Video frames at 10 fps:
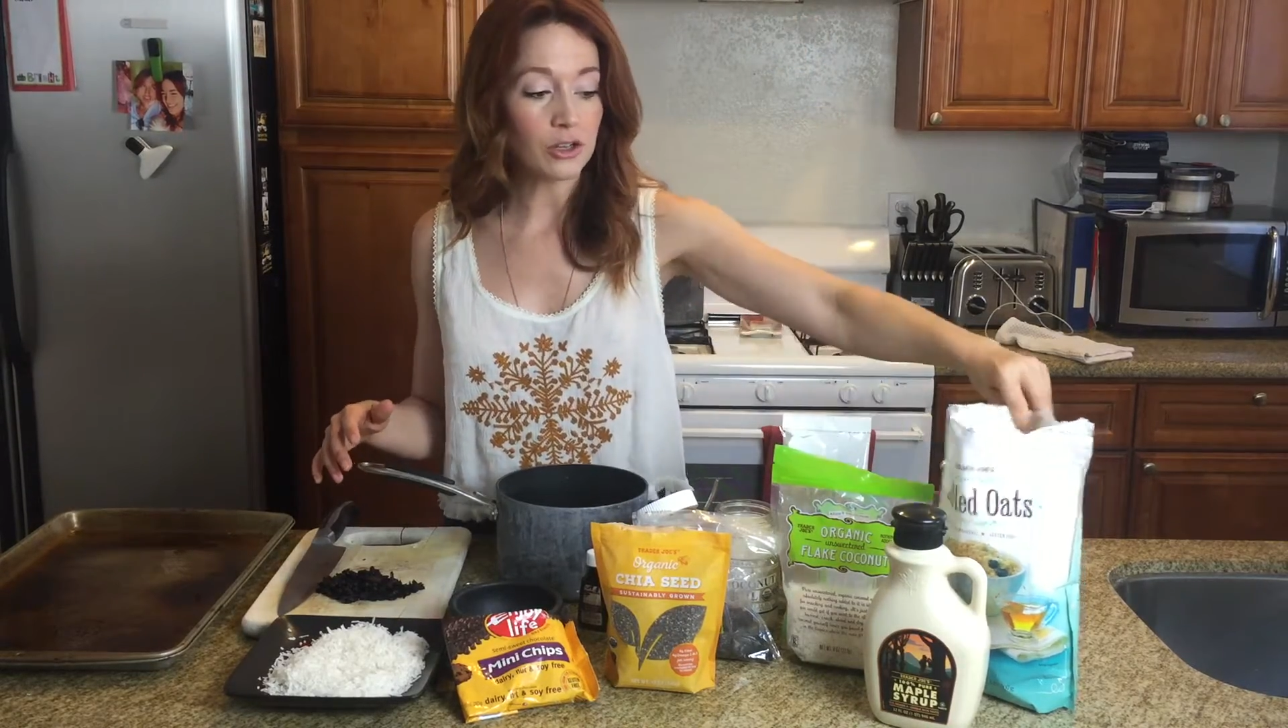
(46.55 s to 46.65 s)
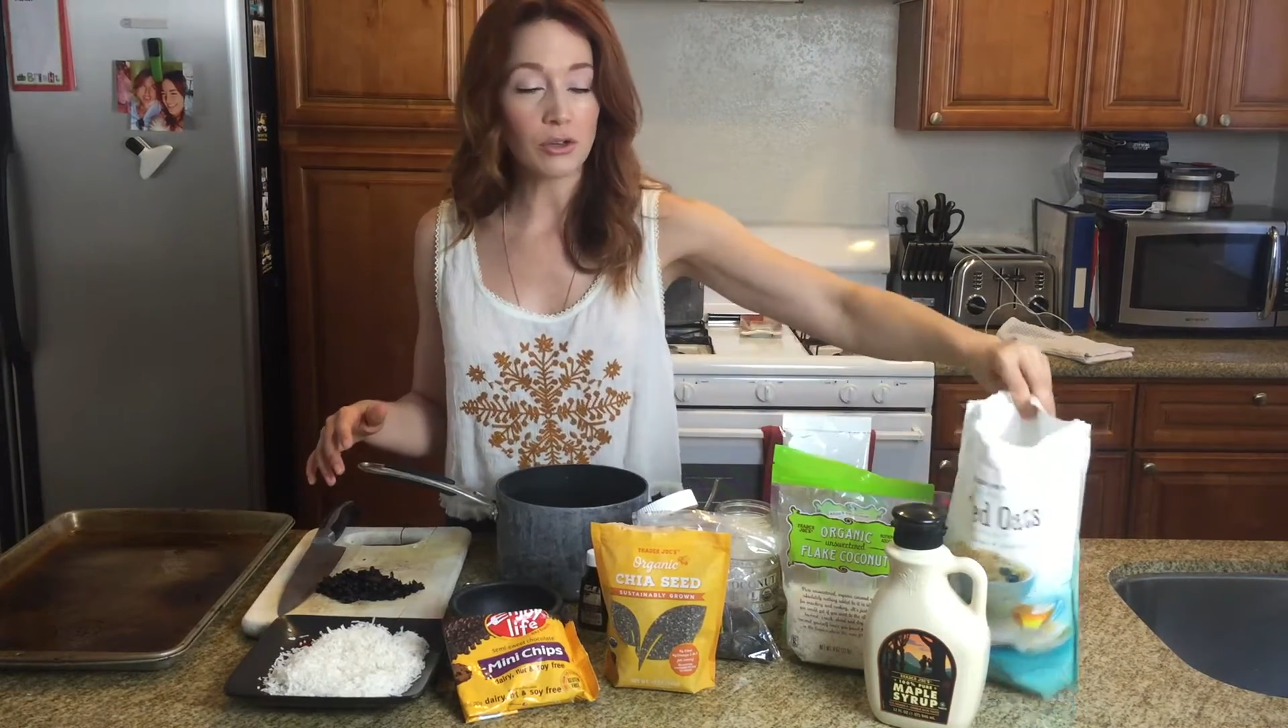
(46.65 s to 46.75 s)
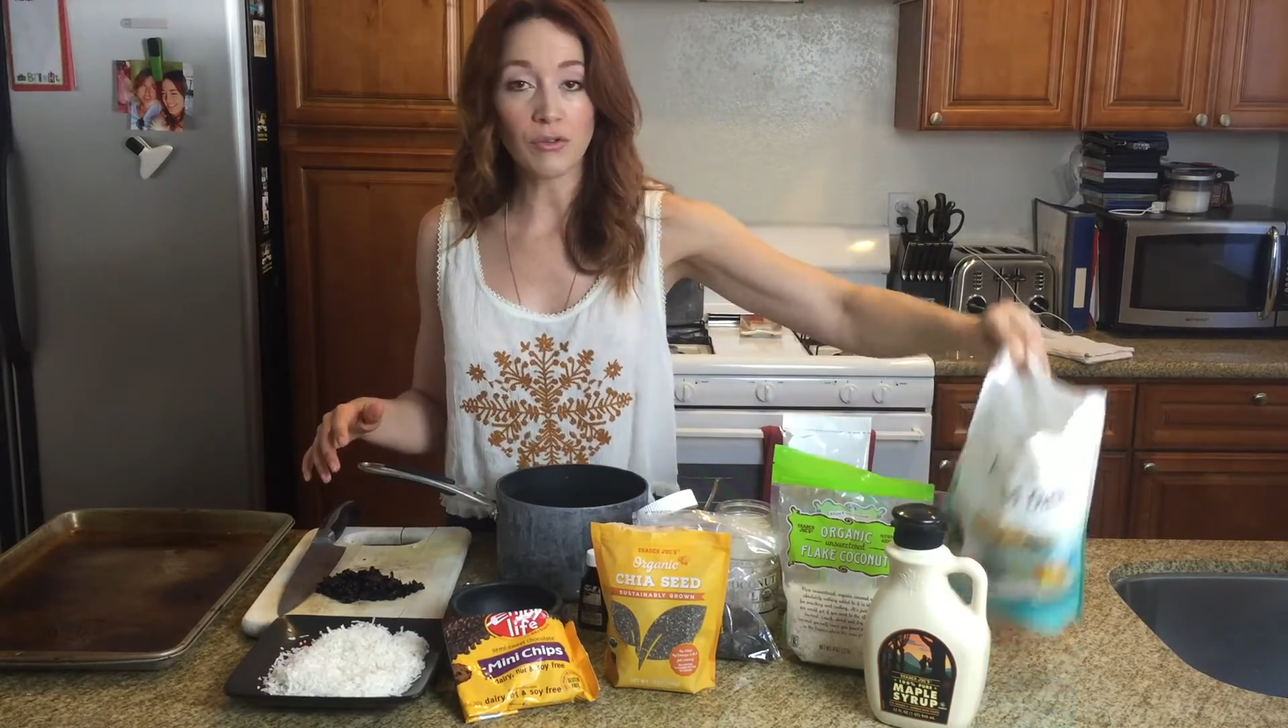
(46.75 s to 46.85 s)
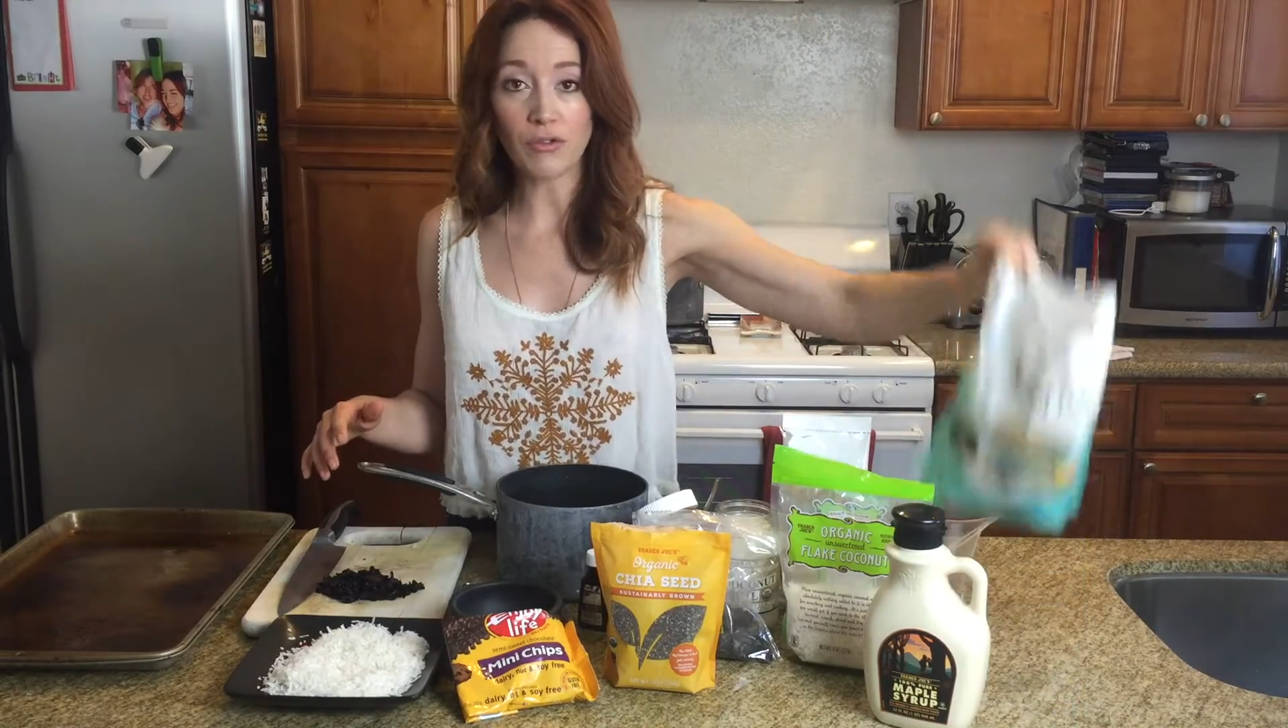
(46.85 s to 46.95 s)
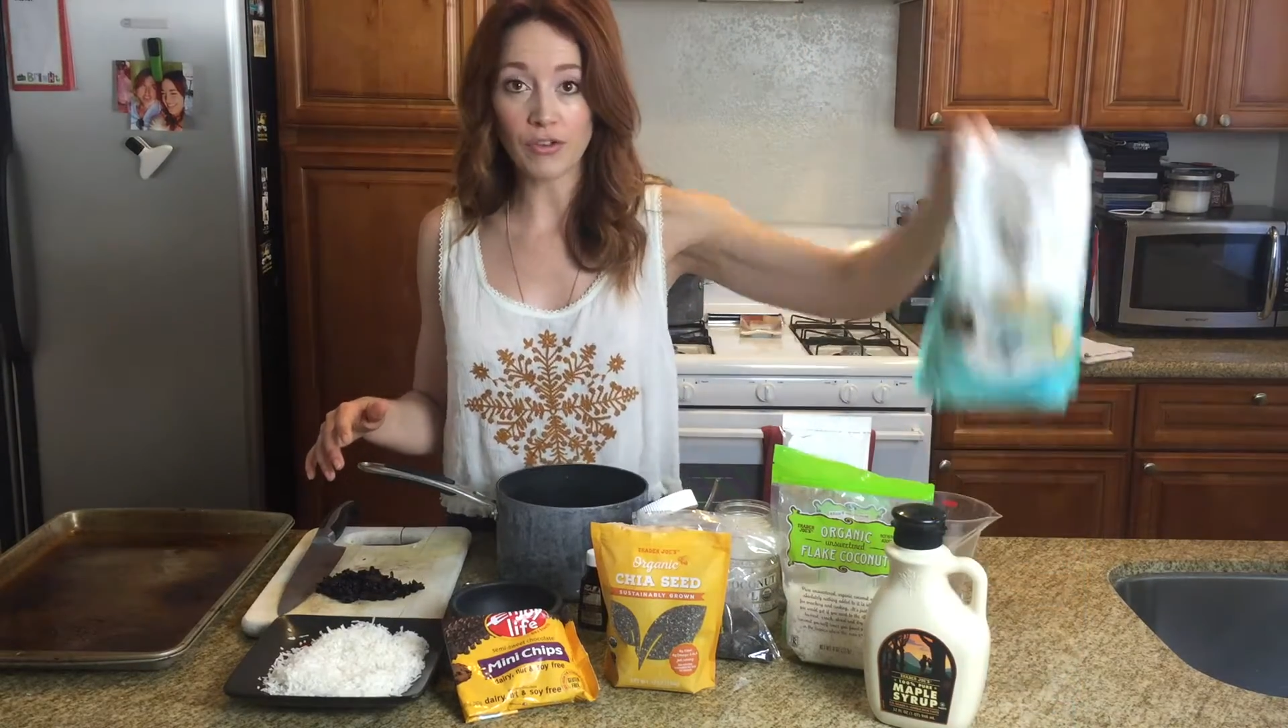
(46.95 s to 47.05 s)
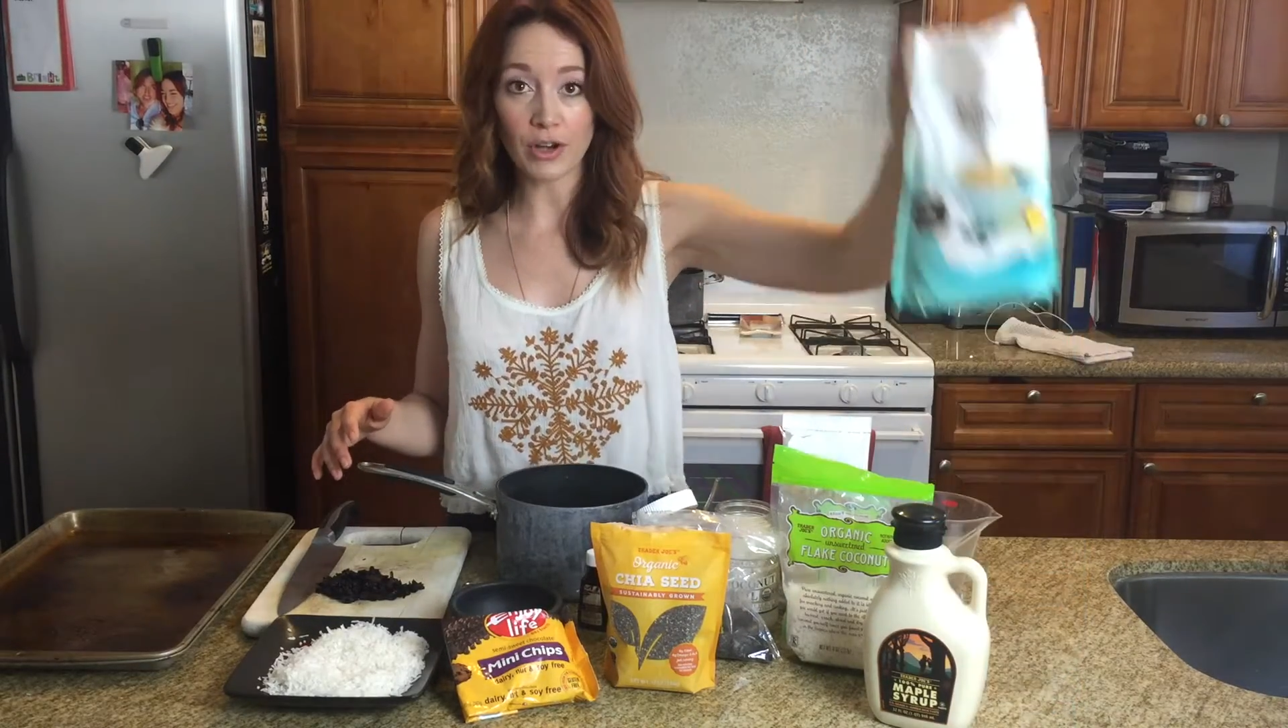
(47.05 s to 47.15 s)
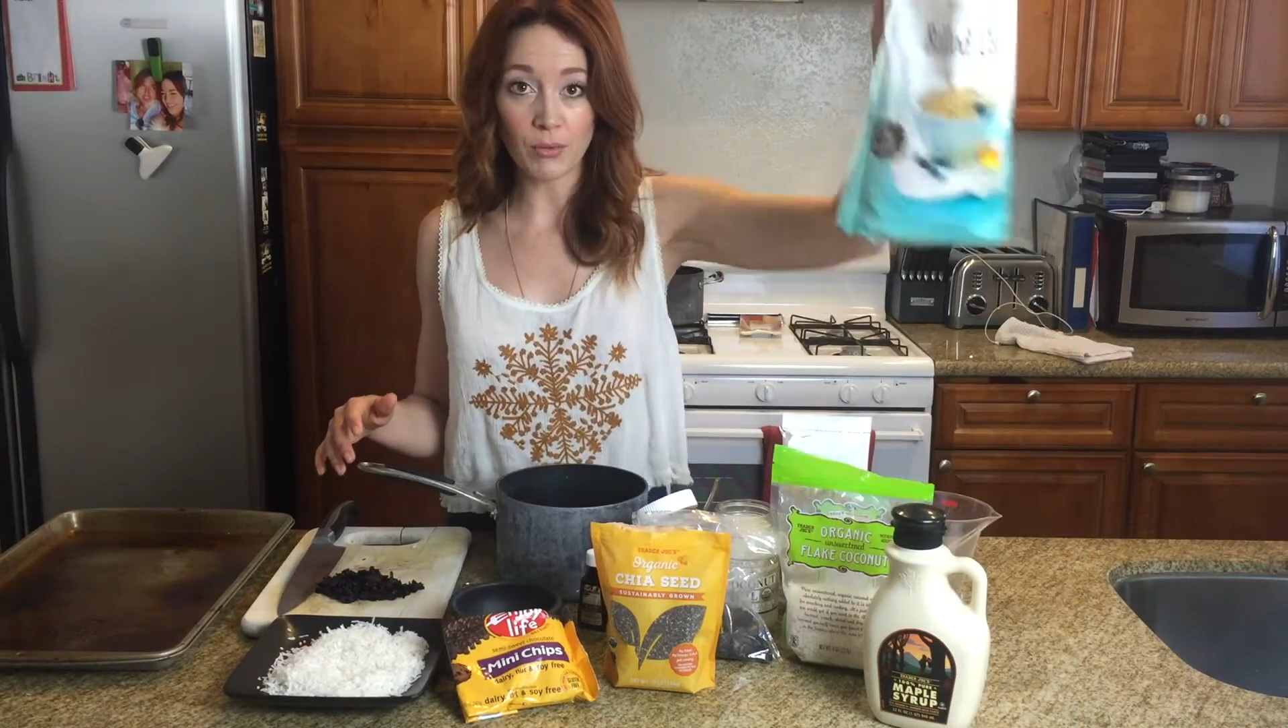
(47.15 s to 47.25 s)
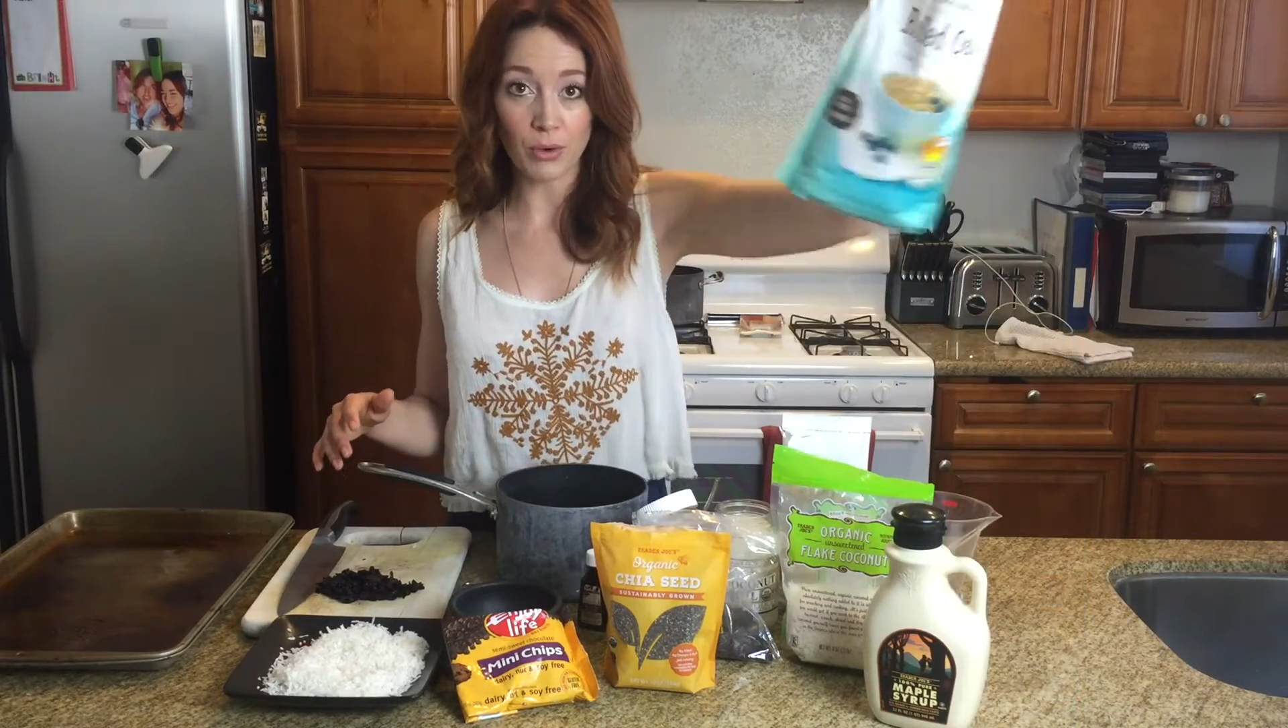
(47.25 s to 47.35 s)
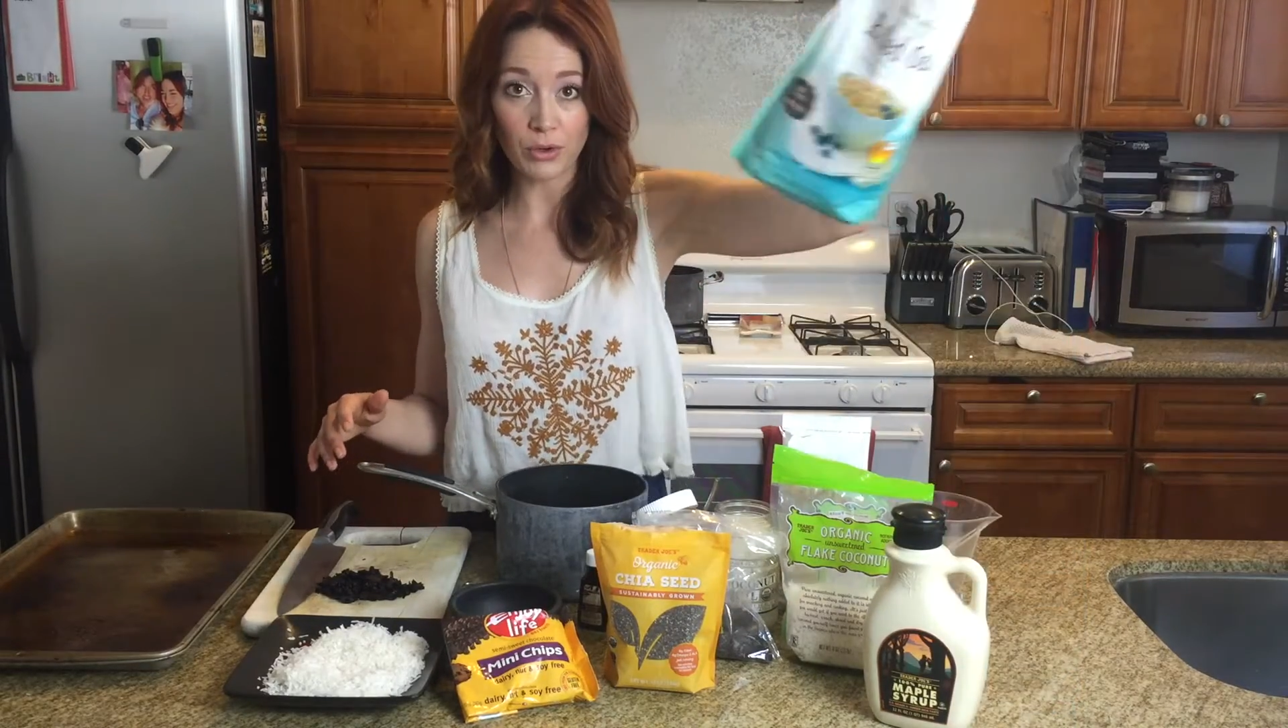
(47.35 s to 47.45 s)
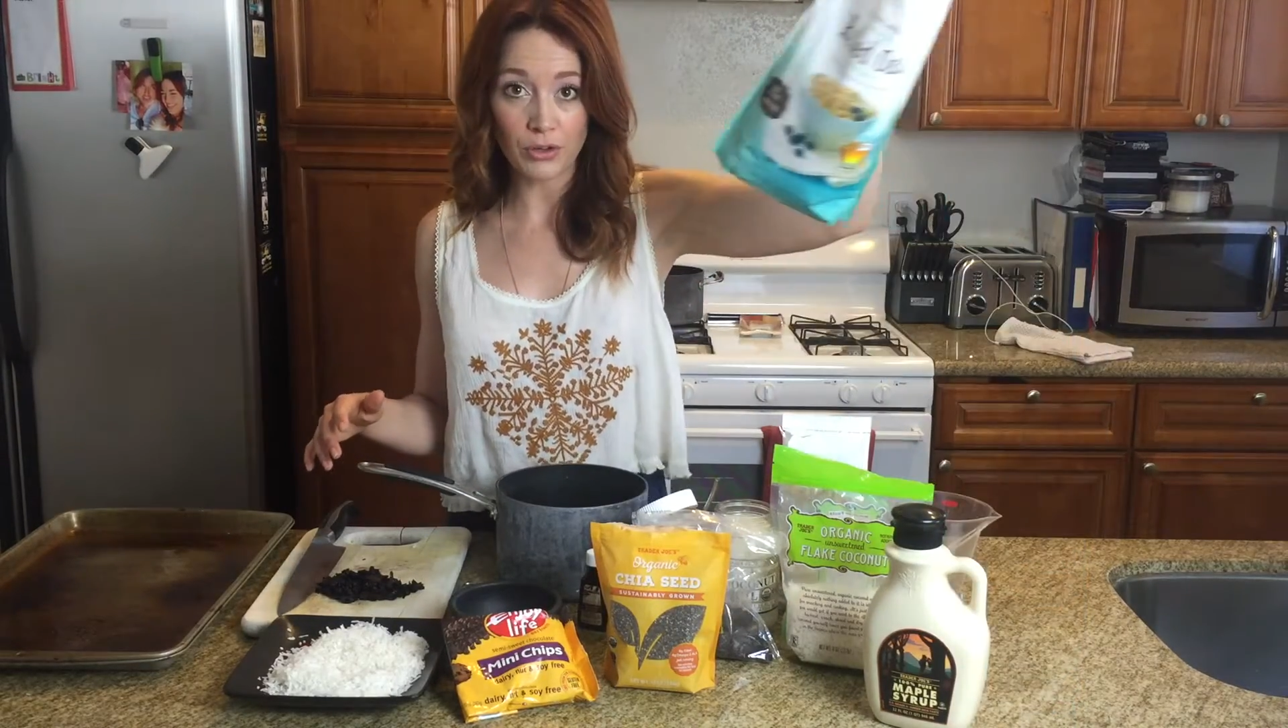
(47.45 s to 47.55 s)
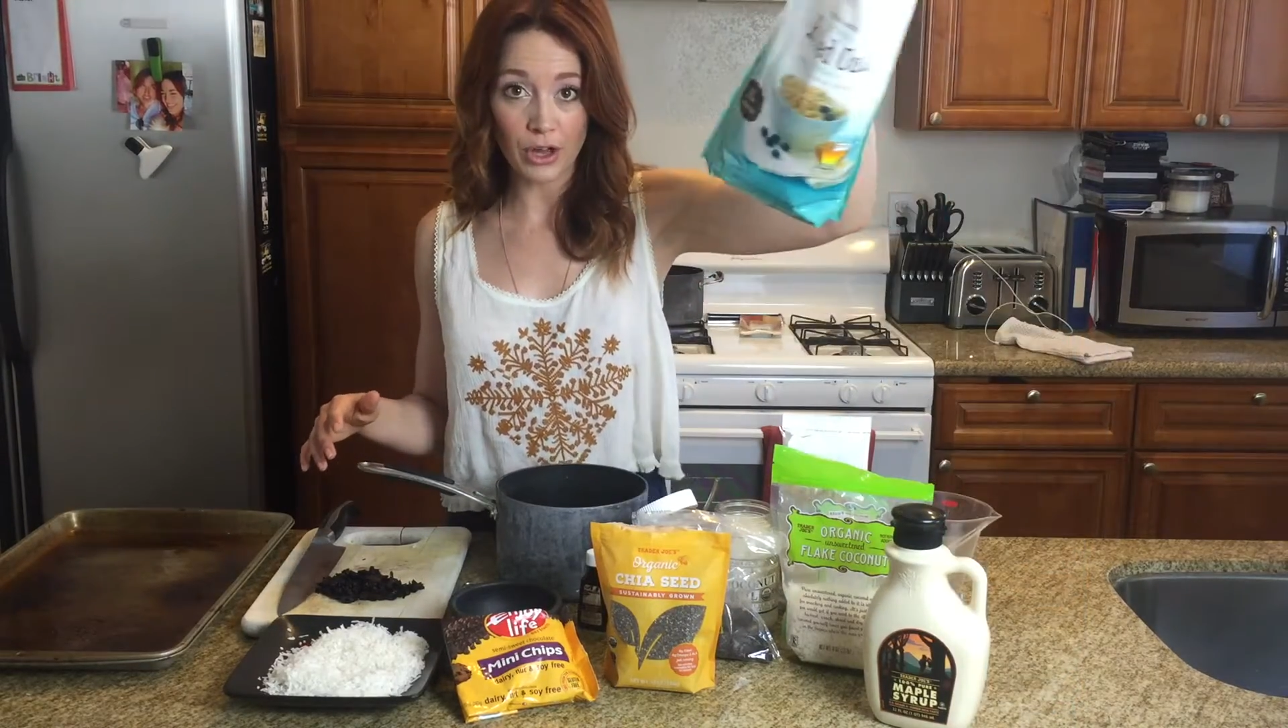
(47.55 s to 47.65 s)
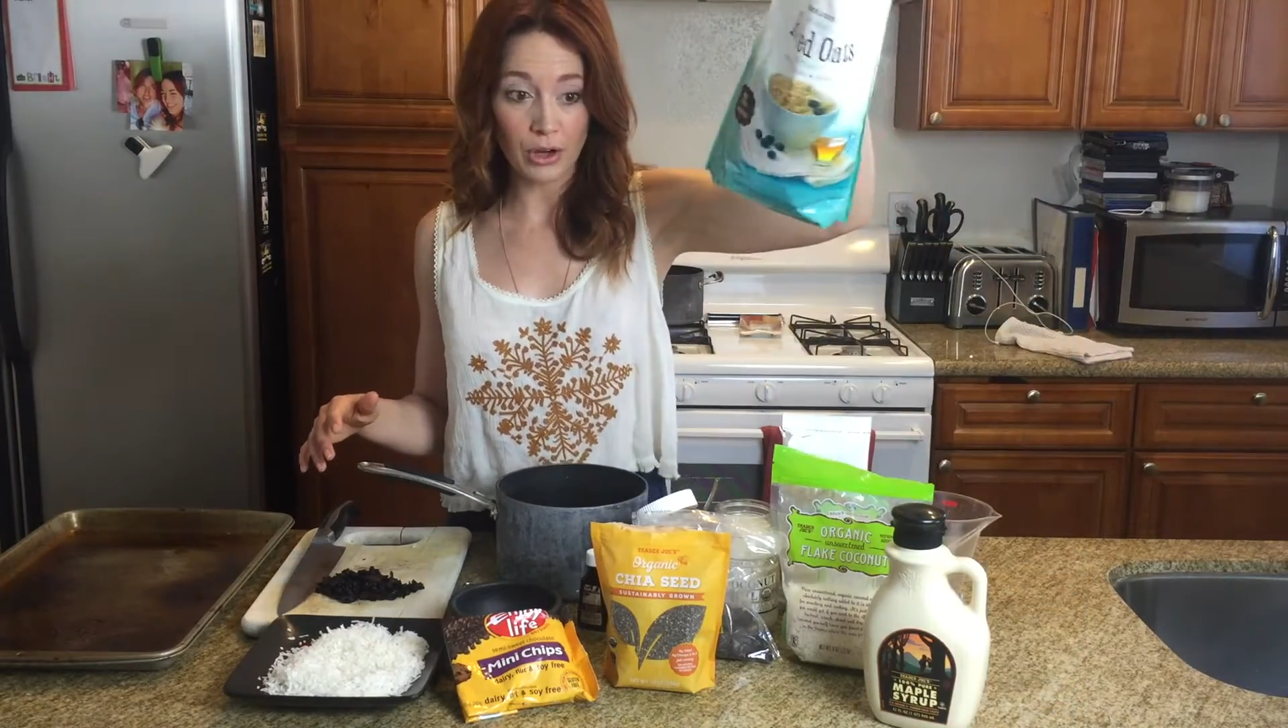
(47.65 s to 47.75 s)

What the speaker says: gluten-free rolled